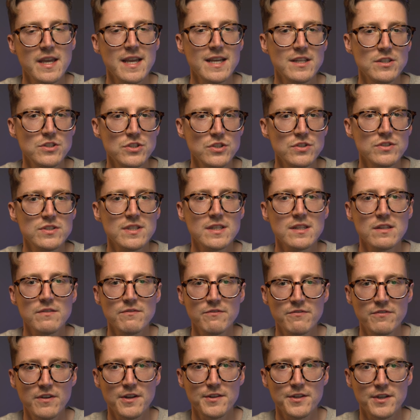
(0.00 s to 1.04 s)
in using them
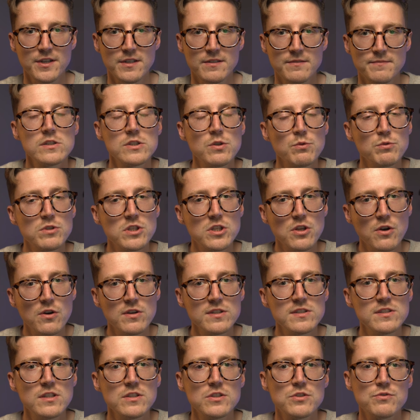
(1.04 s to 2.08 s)
further. So
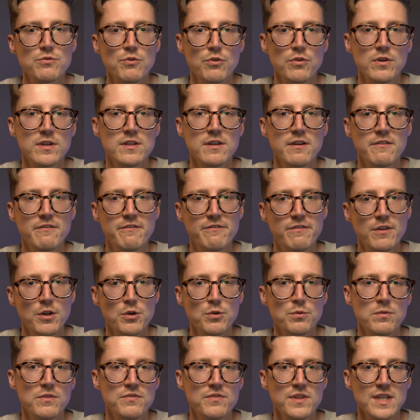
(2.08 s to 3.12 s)
does the drone
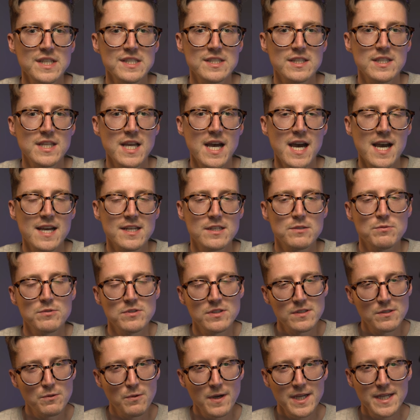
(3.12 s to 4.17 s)
float with these attached? Which
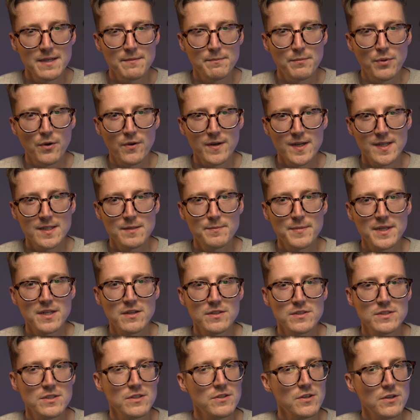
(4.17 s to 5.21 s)
is quite important
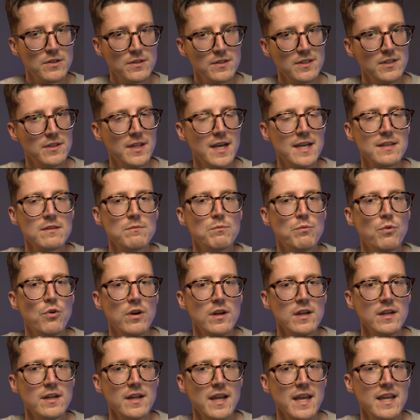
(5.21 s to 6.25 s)
because you're not going to land in
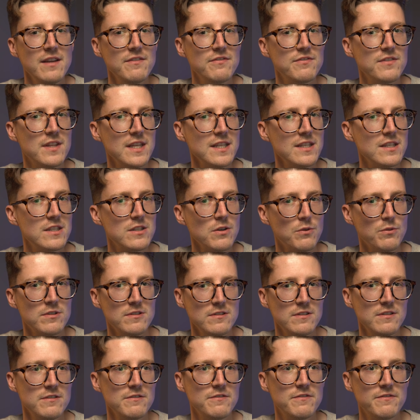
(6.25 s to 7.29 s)
water if they
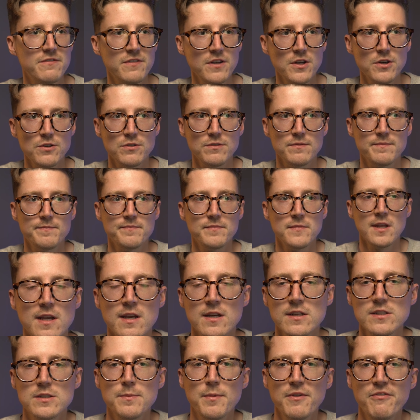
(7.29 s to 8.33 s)
don't float.
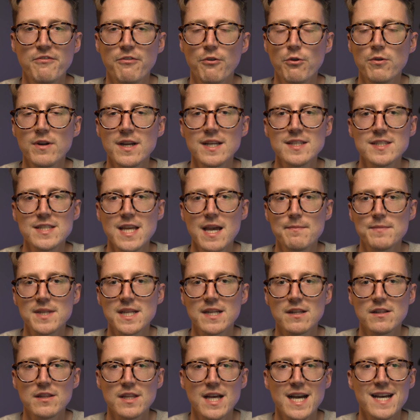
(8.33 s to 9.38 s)
So before attempting
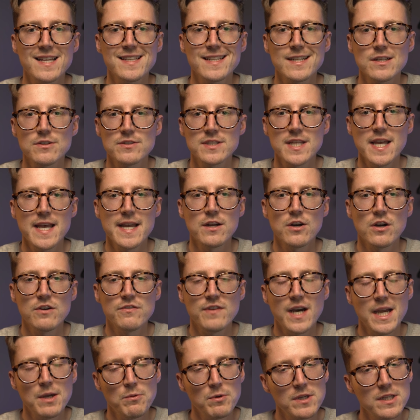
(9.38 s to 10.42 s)
a landing or takeoff,
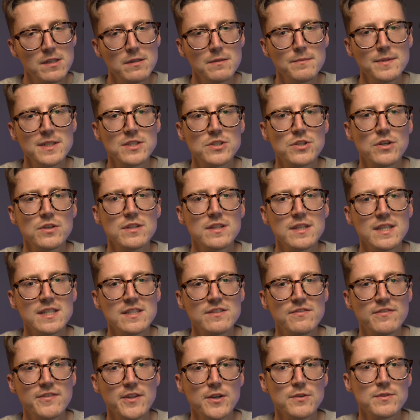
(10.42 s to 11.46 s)
I wanted to be sure that these
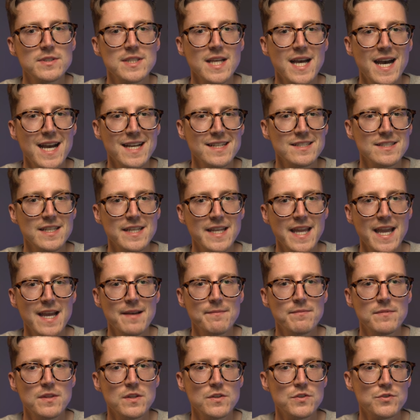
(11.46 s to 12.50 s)
floats actually
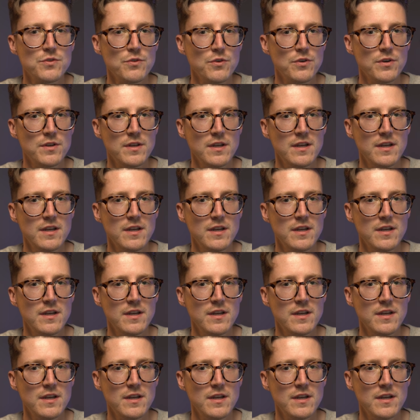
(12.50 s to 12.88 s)
kept the drone